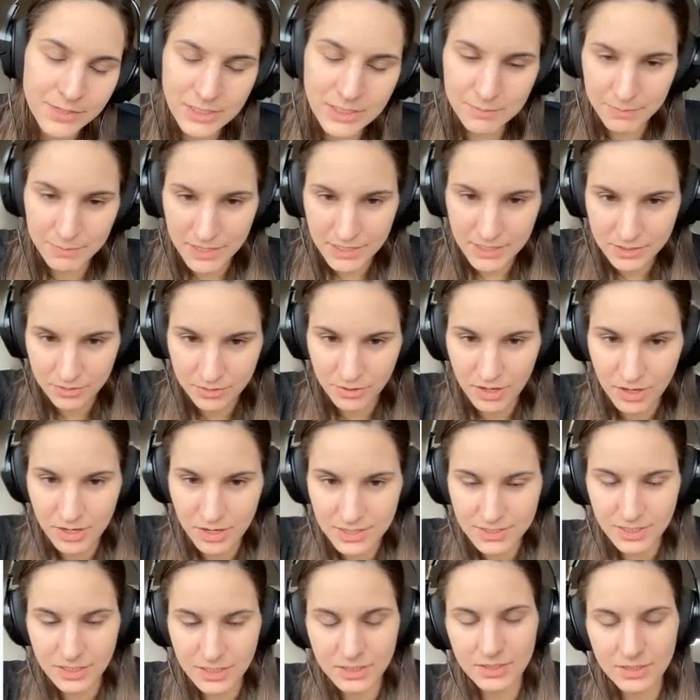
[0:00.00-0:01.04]
space
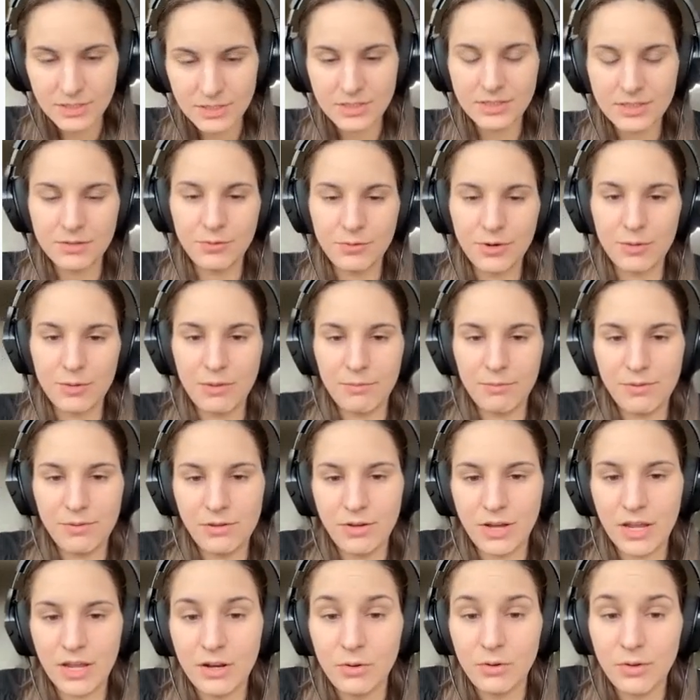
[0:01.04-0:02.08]
organizations where maybe
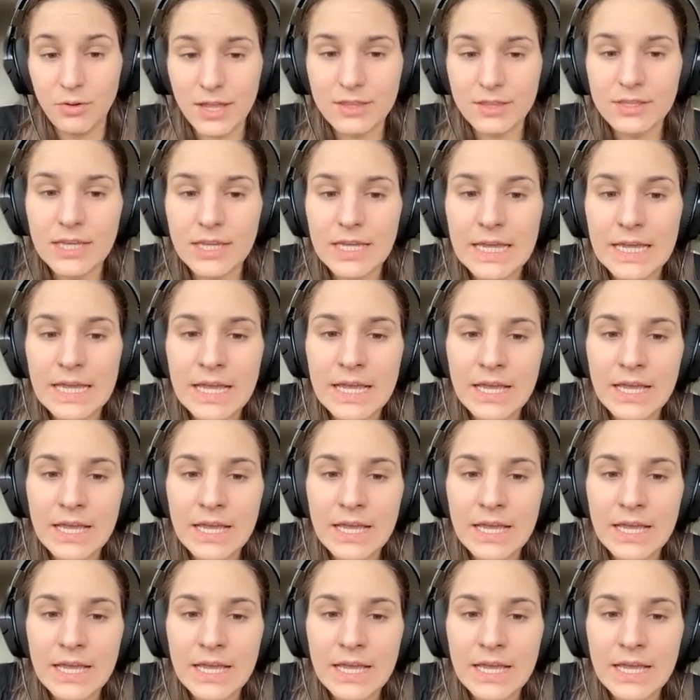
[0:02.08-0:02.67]
you can look at.